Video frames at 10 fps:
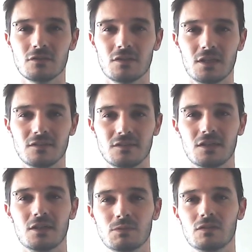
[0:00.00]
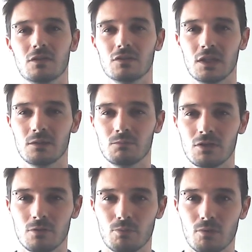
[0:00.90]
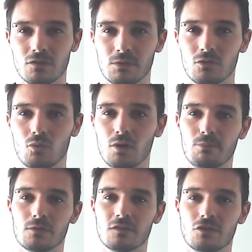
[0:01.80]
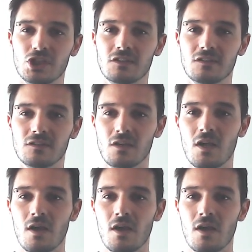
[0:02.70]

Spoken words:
Just like I said, I'm still dealing with an approximate 20% chances